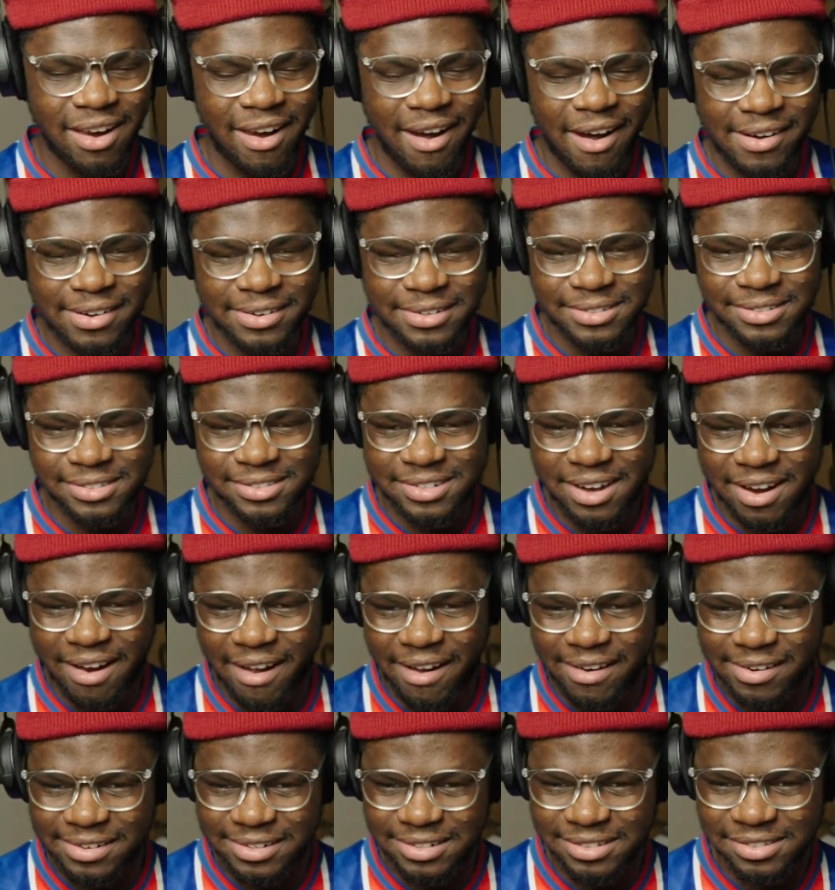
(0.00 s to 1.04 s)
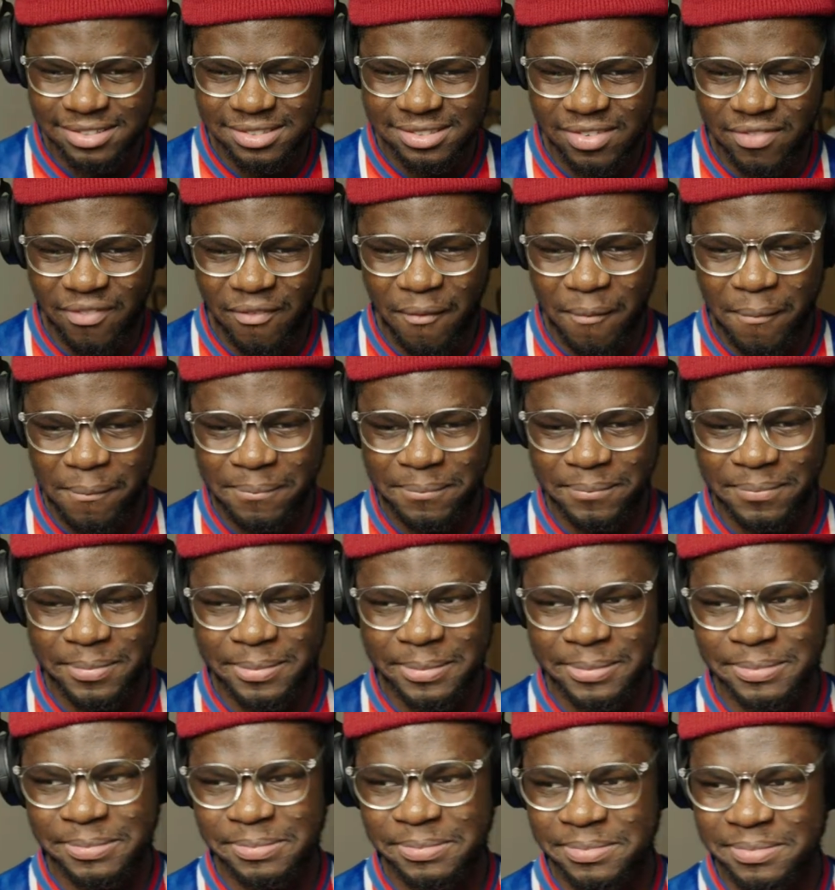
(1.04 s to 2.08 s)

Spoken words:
He has tasted many